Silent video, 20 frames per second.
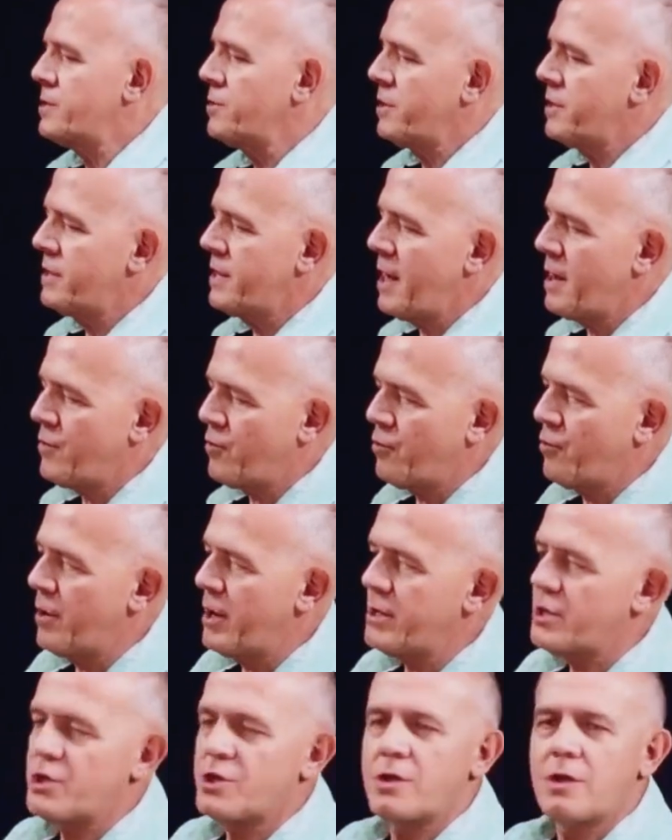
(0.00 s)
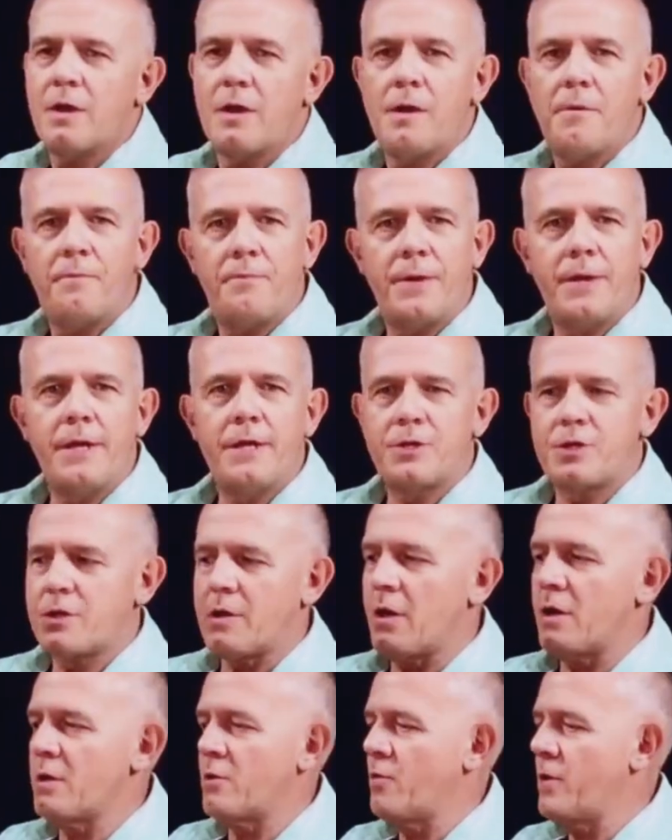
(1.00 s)
Look at that rich peach
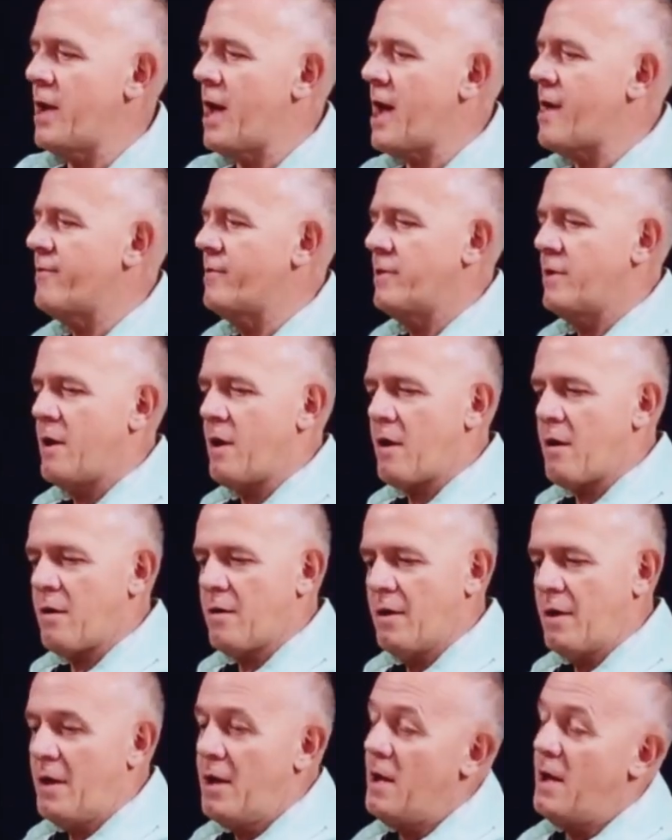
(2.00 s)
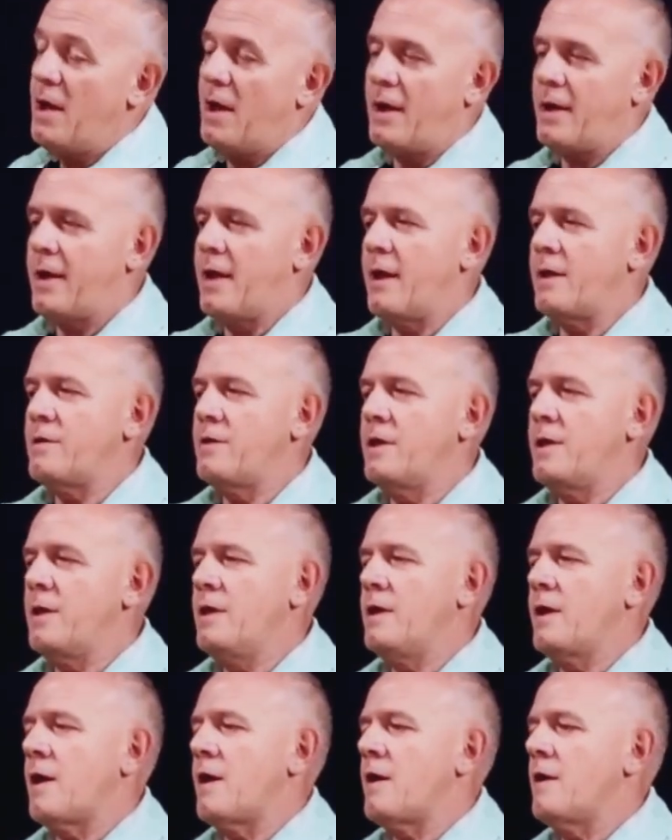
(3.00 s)
color we have in there. Again,
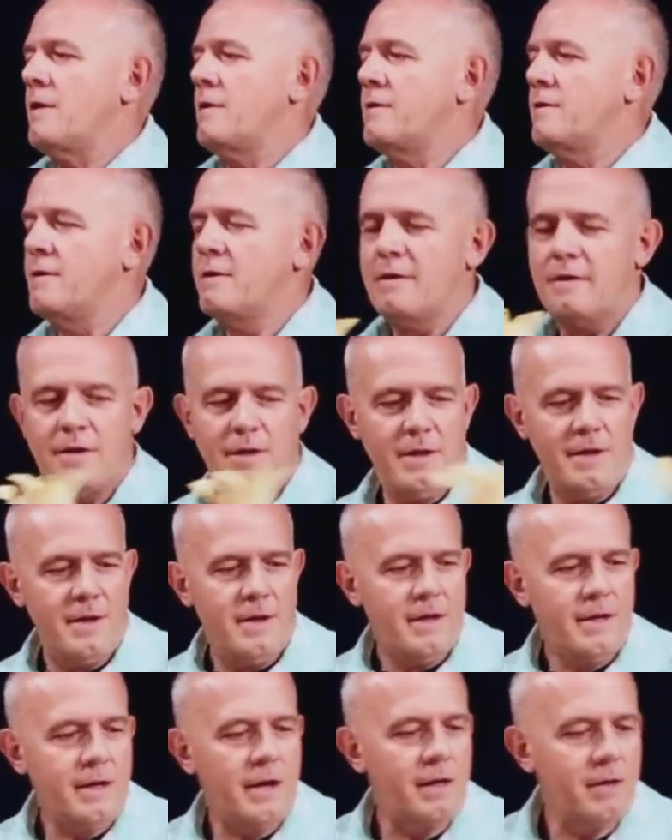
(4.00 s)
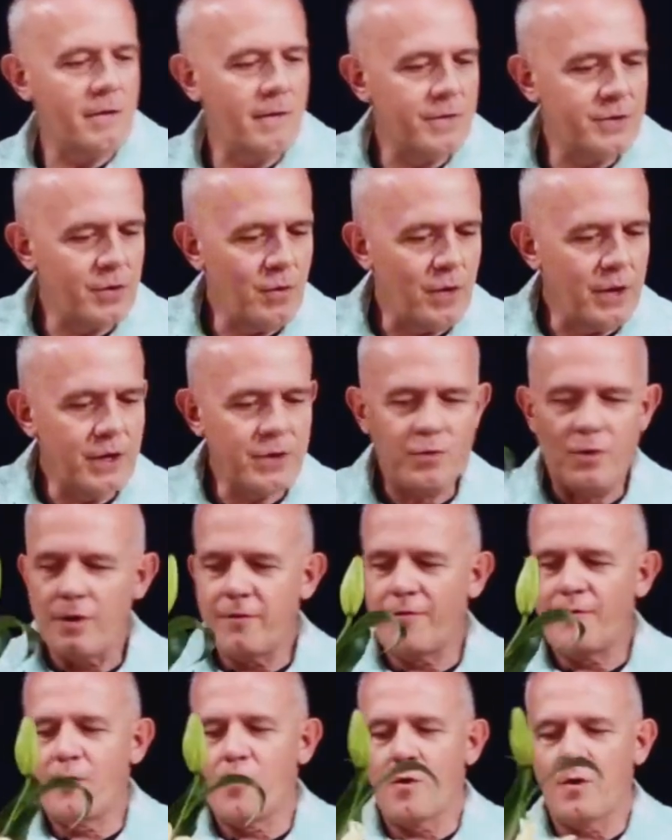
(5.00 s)
the color of
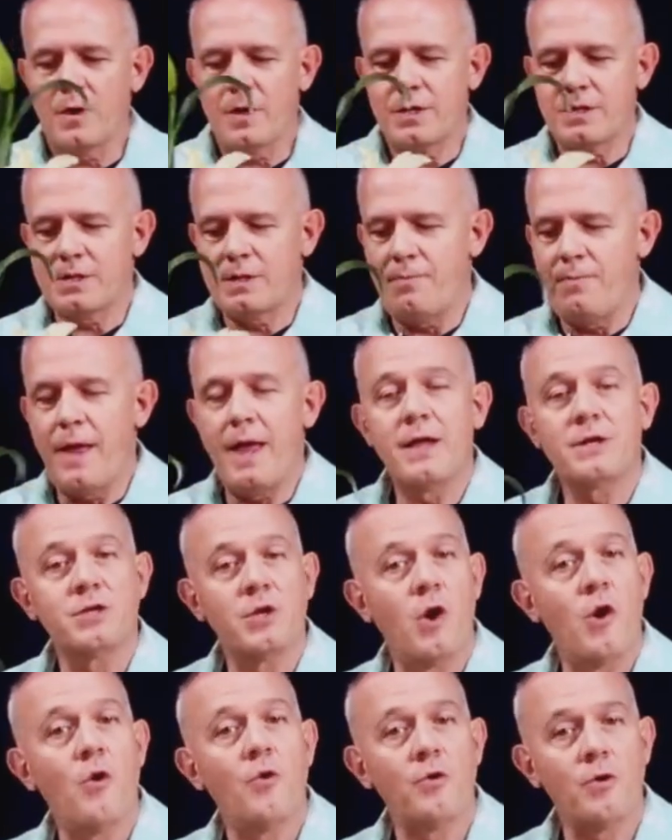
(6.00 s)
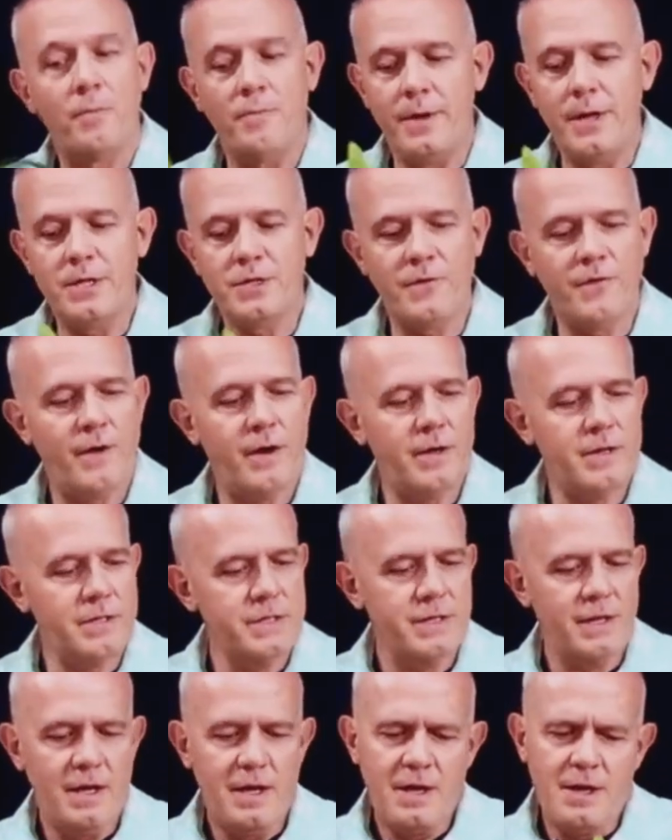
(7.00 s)
2024 is Pantone or Peach
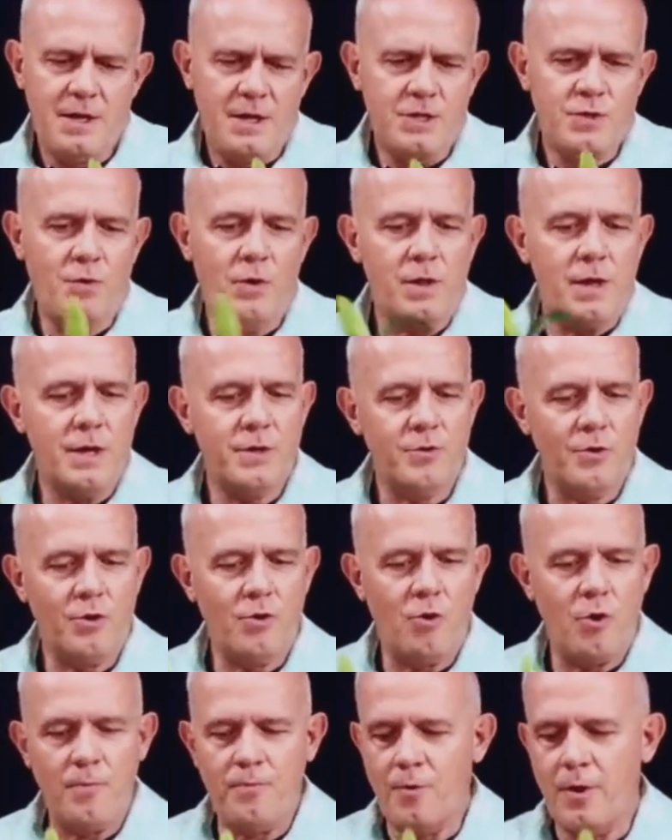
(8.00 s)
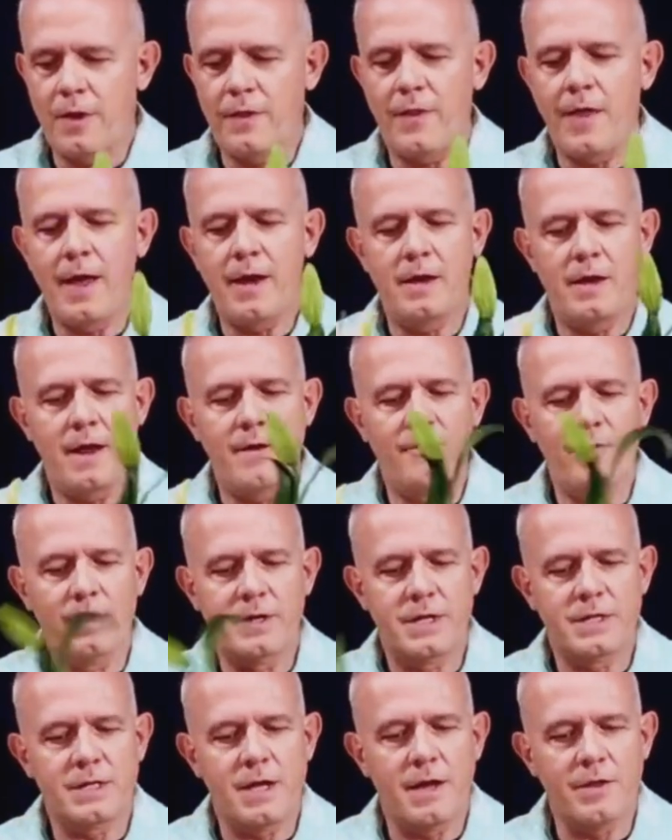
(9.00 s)
Fuzz. So we like to incorporate that in every
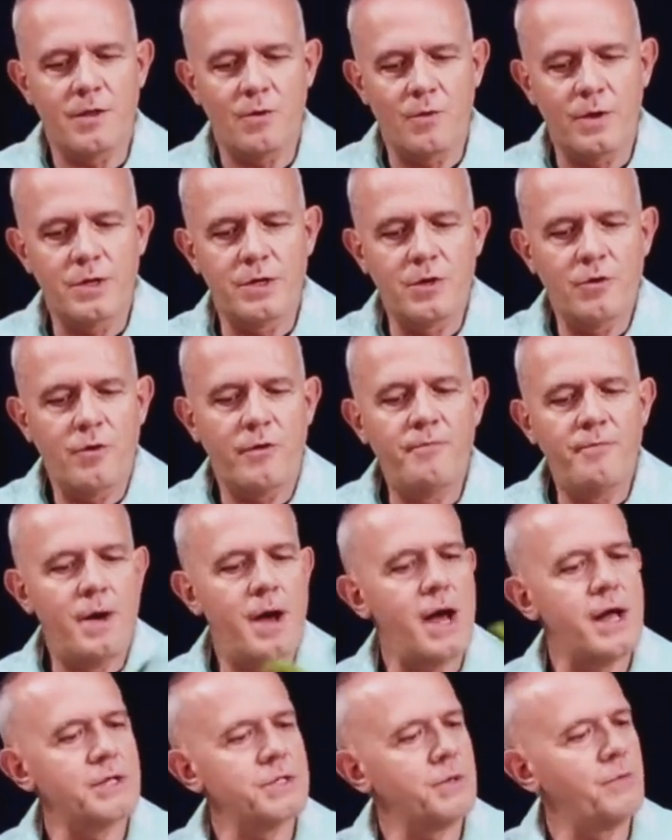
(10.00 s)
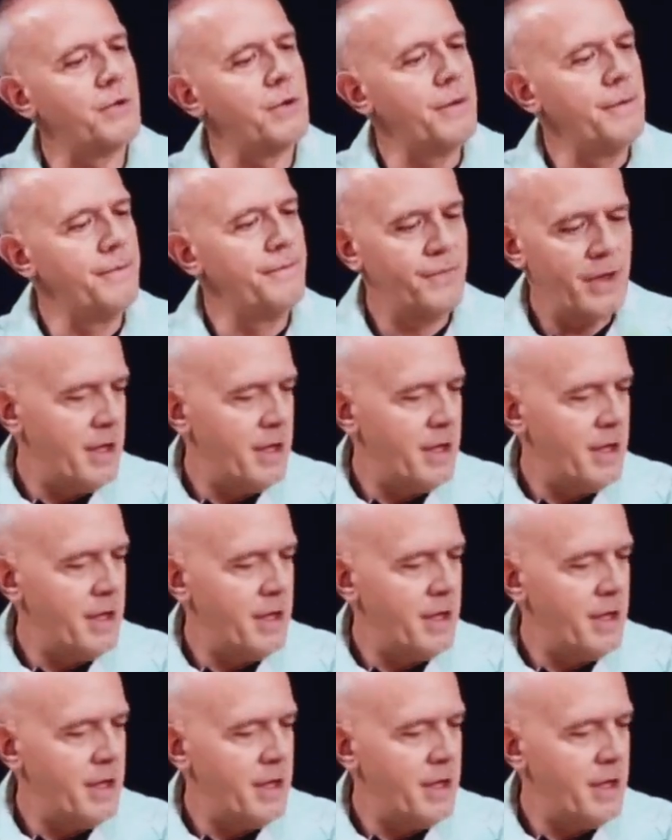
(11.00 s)
design that we do if possible.